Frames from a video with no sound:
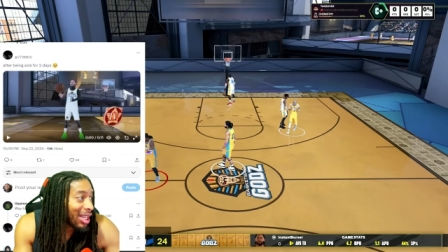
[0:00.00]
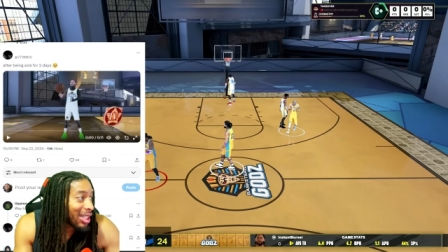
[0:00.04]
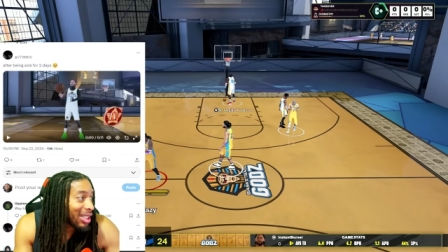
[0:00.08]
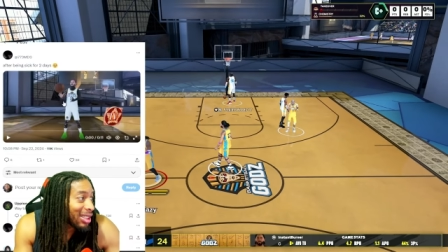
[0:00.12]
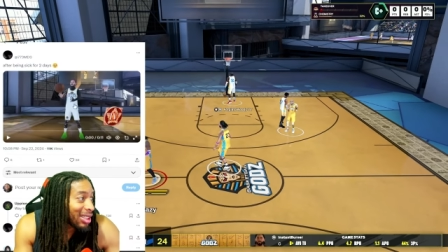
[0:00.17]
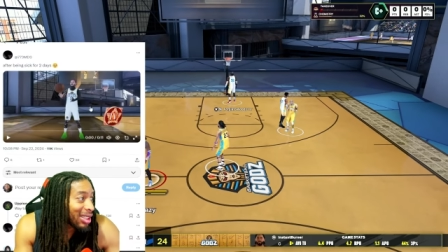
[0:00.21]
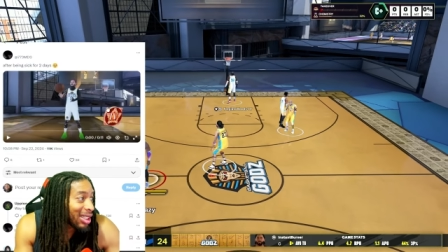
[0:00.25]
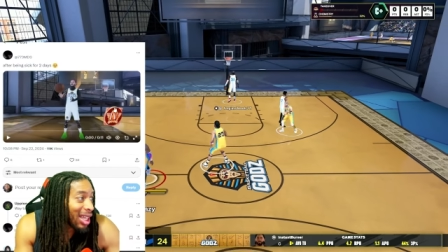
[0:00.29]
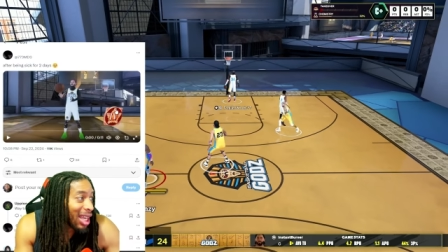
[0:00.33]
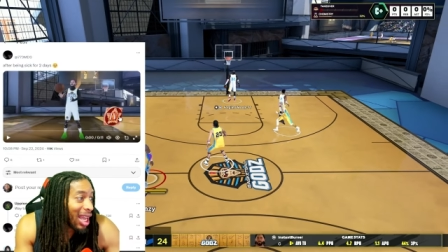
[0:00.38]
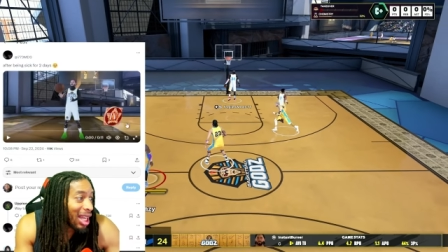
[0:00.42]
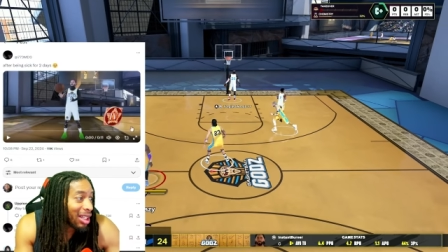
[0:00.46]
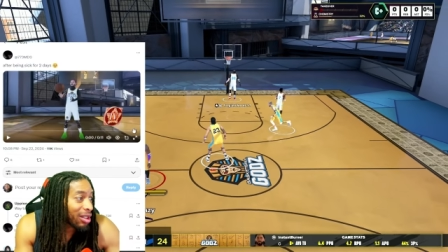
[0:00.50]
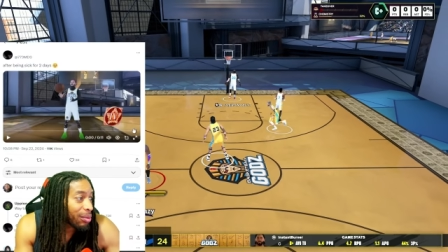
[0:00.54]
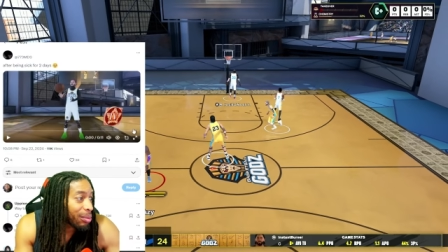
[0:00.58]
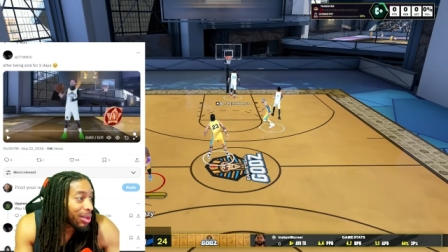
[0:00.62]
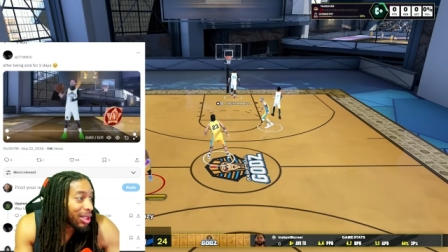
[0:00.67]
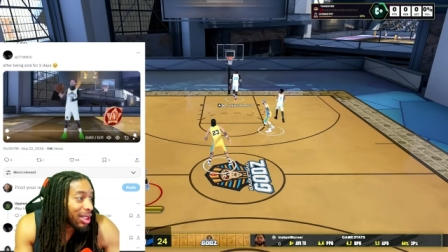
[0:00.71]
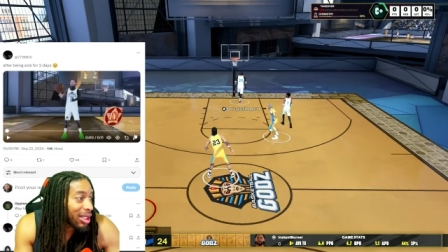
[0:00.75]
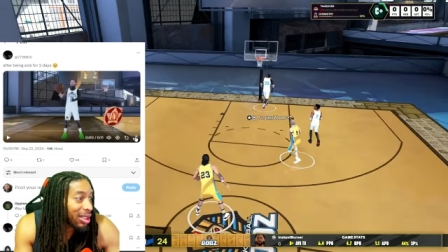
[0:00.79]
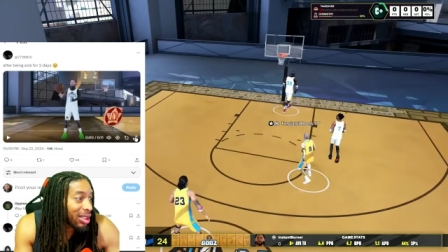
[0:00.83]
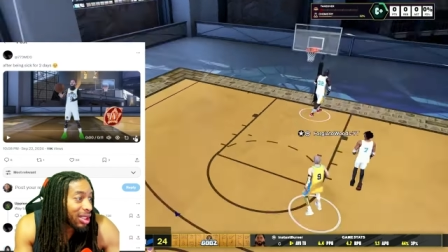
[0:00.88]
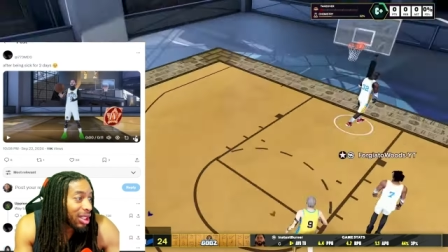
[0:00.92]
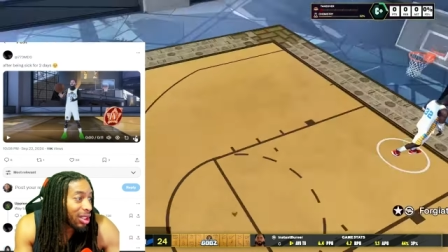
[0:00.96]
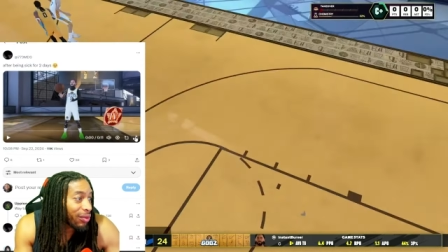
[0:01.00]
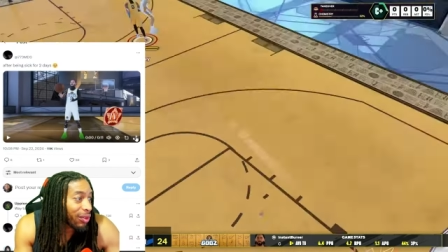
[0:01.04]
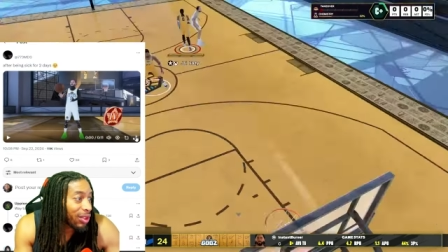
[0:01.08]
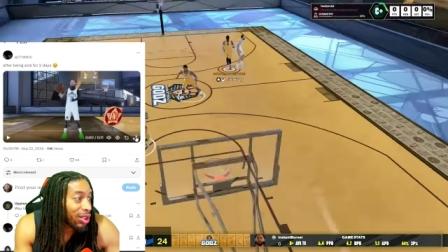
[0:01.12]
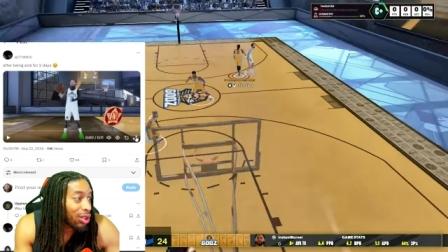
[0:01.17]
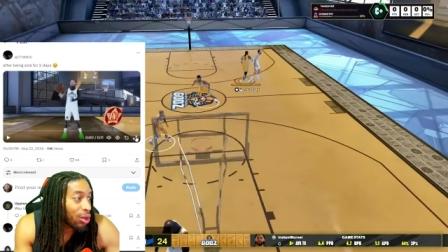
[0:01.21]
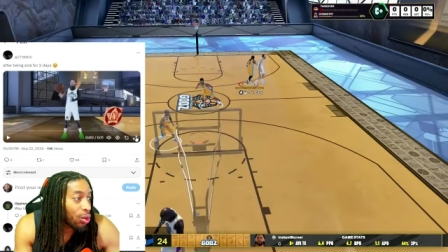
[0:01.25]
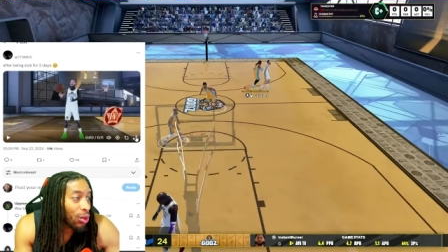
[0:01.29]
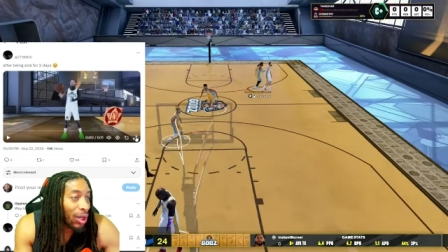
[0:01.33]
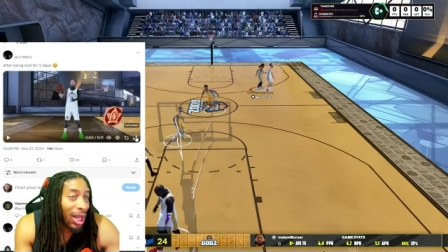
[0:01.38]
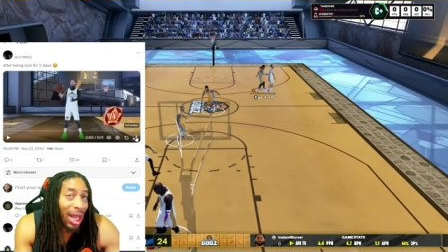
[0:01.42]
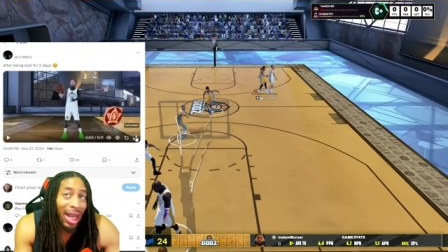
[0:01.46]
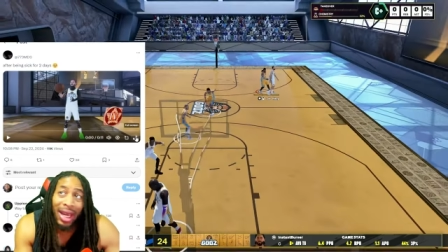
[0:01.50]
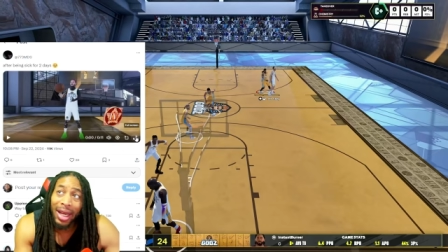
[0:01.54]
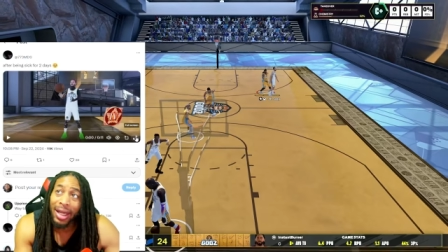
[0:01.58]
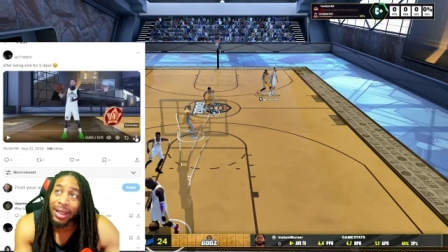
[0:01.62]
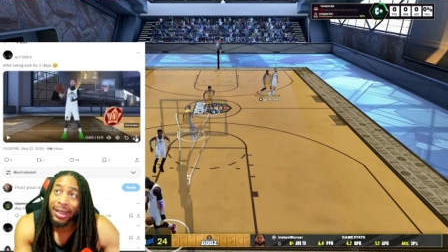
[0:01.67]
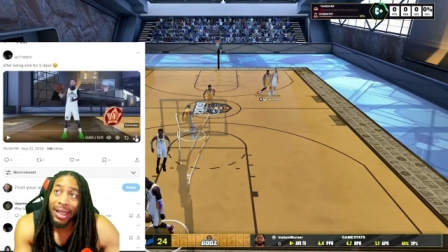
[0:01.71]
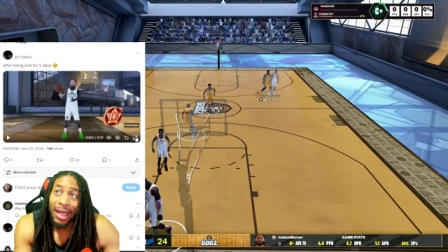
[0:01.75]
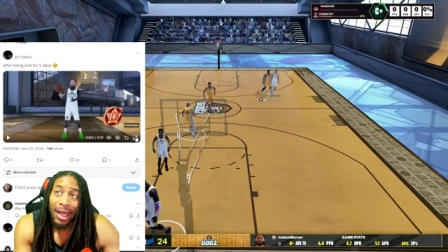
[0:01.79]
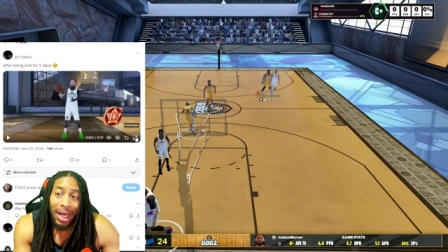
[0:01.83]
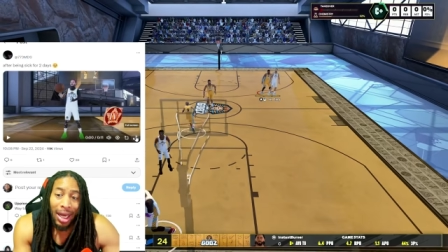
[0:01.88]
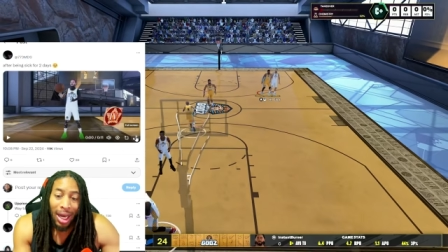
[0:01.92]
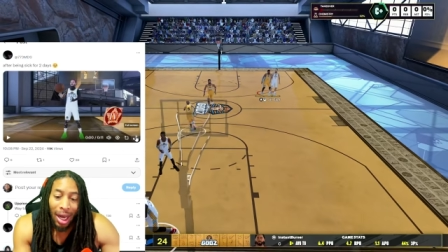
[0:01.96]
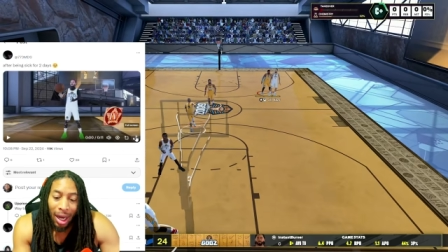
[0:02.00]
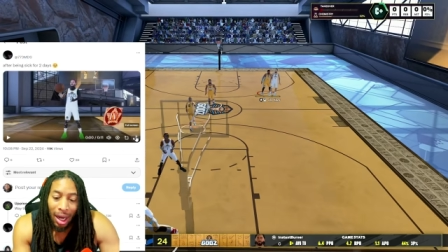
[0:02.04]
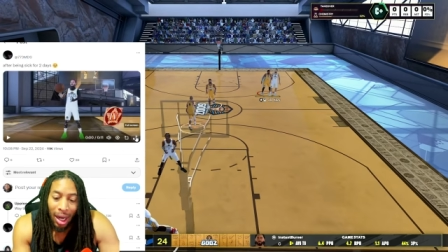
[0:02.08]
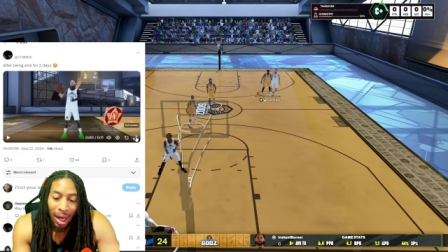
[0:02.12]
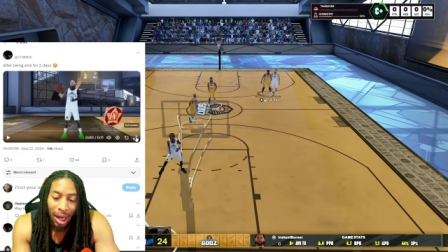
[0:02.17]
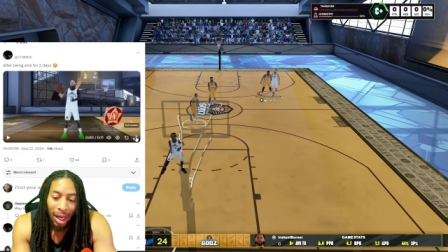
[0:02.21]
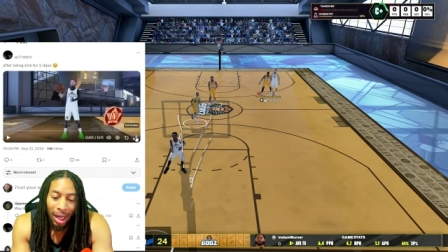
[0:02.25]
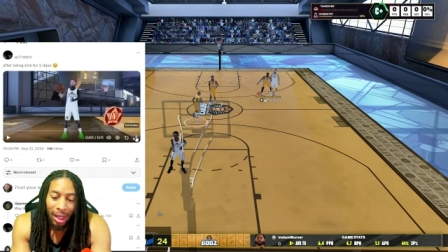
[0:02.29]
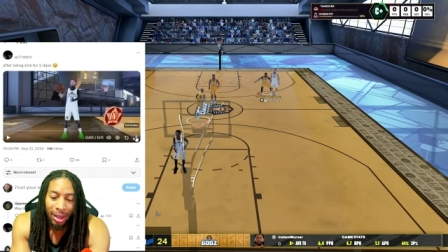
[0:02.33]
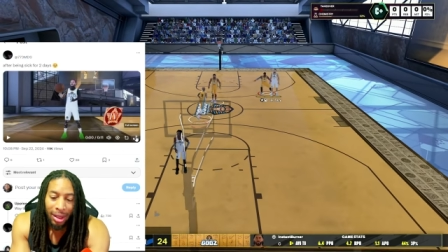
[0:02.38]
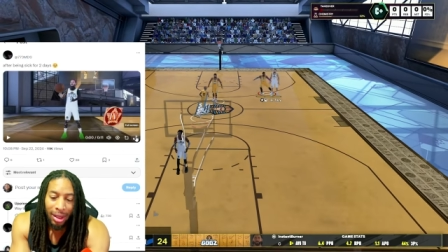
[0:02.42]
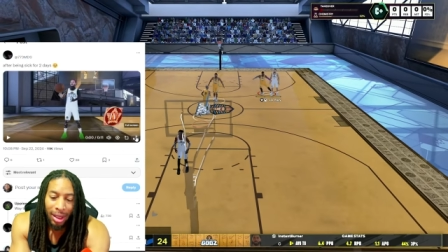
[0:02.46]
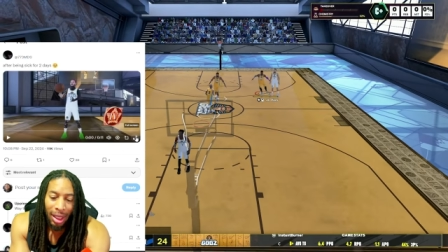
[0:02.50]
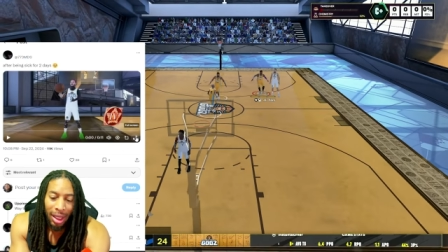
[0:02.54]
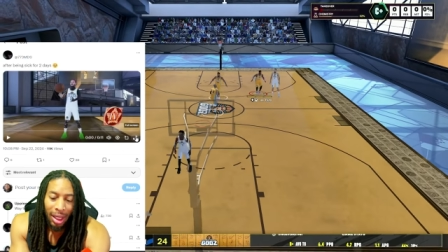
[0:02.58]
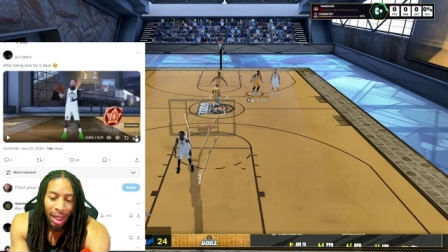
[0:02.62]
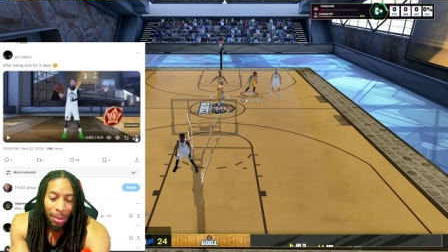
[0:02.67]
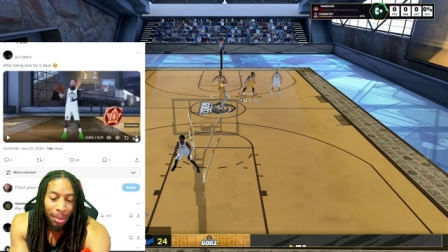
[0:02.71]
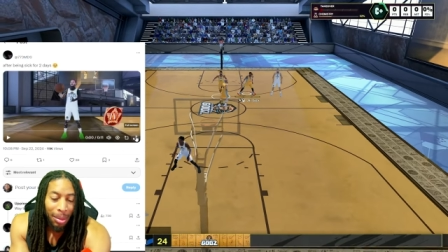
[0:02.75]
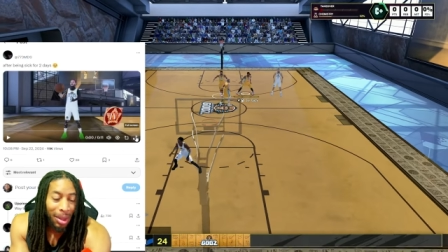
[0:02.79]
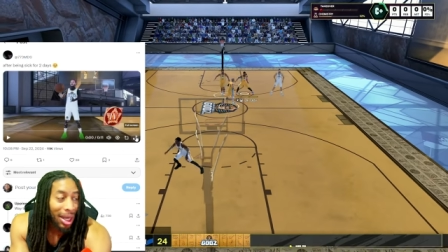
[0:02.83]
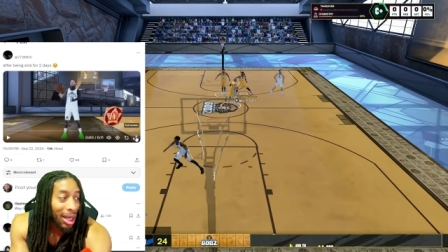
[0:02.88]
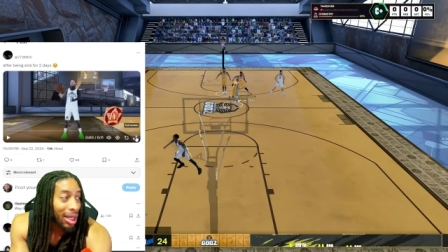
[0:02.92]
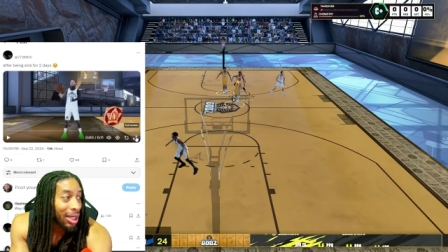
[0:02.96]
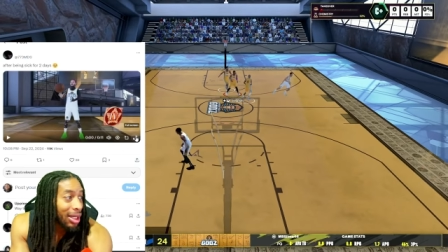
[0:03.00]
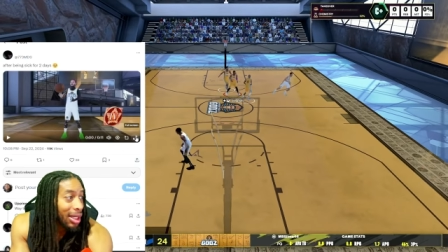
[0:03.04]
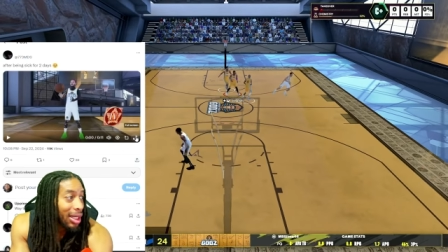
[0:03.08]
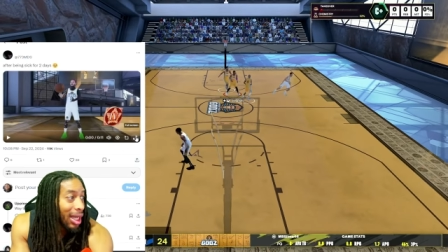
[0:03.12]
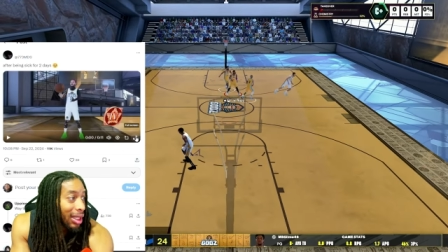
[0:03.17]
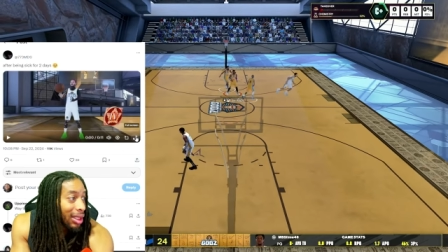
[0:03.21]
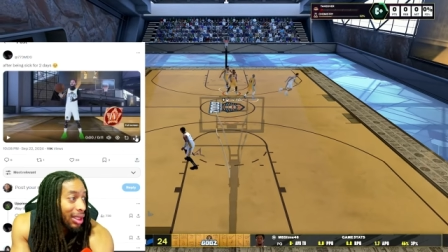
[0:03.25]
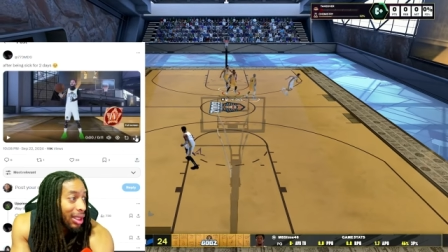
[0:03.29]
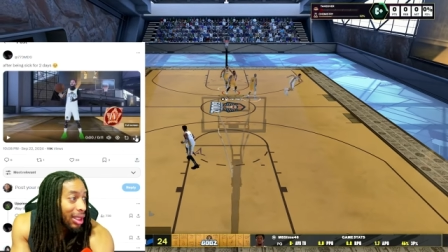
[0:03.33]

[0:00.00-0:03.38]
He said after being sick for two days, uh, yeah, man, he got